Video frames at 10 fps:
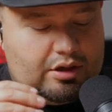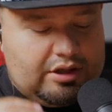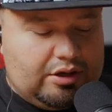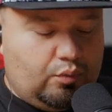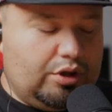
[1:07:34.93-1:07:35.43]

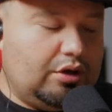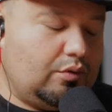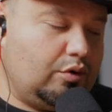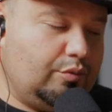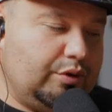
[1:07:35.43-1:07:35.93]
again,
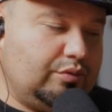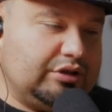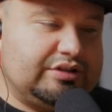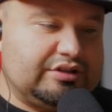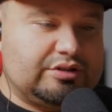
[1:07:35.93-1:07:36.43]
we will be
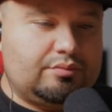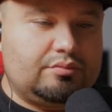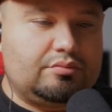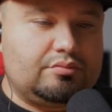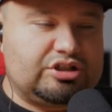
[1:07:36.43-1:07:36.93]
releasing
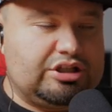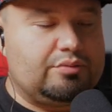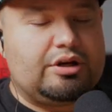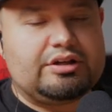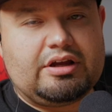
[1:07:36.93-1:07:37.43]
some
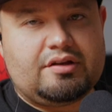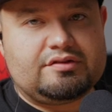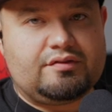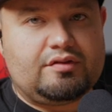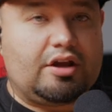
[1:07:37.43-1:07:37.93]
scene
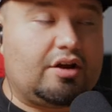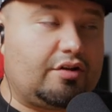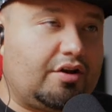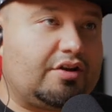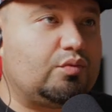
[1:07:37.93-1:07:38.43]
breakdowns of like
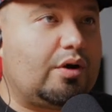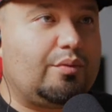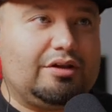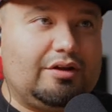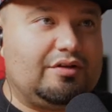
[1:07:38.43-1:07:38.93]
our thoughts,
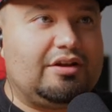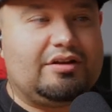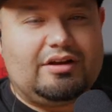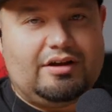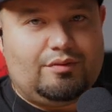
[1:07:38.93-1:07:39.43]
why we love
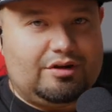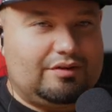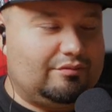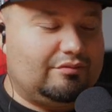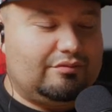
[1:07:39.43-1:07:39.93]
it, uh,
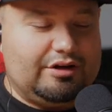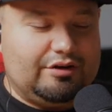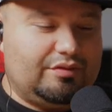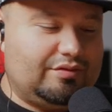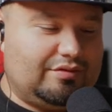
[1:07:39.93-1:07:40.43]
what, you
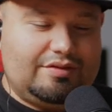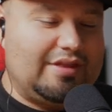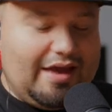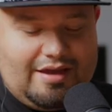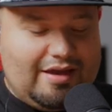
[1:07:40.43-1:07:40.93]
know,
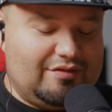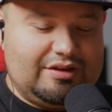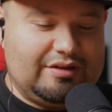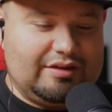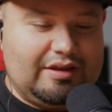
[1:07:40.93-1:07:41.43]
that
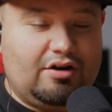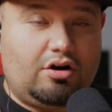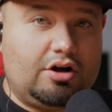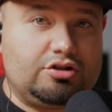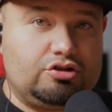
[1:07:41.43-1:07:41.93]
everything
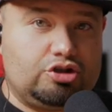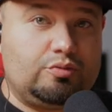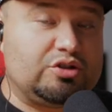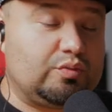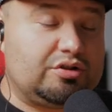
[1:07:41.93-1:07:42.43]
on
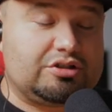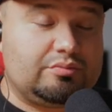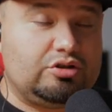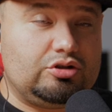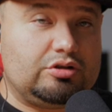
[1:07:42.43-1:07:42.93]
YouTube, as well as
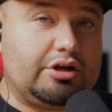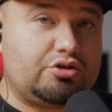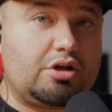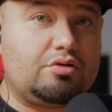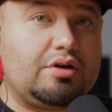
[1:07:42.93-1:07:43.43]
some uh,
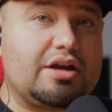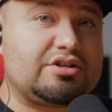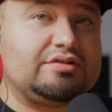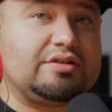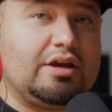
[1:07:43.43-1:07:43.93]
trailer
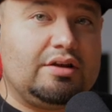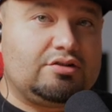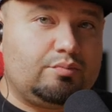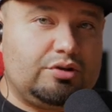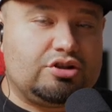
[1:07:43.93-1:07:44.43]
reactions.
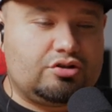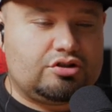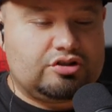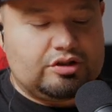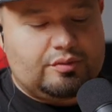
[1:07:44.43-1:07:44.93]
So be
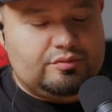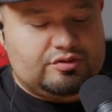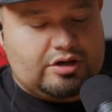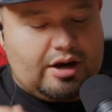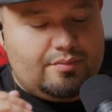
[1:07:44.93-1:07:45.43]
sure to
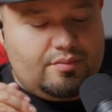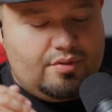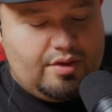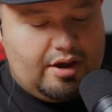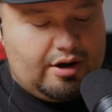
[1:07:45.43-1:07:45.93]
subscribe
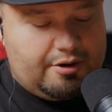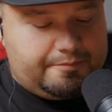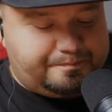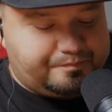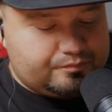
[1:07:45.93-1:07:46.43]

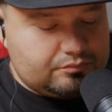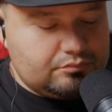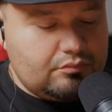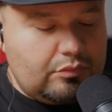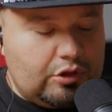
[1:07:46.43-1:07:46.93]
there.
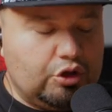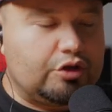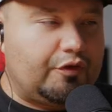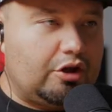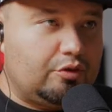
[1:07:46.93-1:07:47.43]

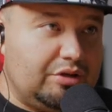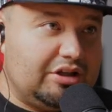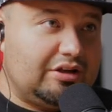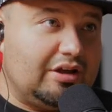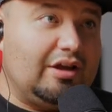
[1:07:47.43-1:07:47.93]
You can follow
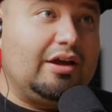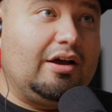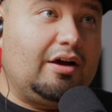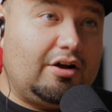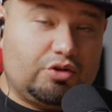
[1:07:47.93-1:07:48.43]
me
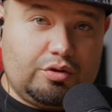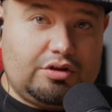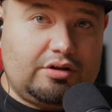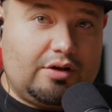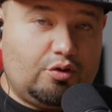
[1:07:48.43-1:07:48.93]
on
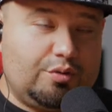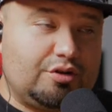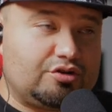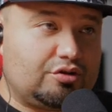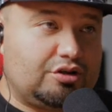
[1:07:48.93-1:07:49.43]
Twitter at
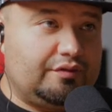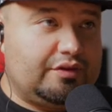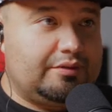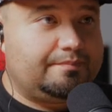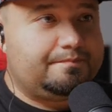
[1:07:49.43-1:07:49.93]
review underscore
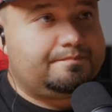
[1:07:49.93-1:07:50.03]
TV.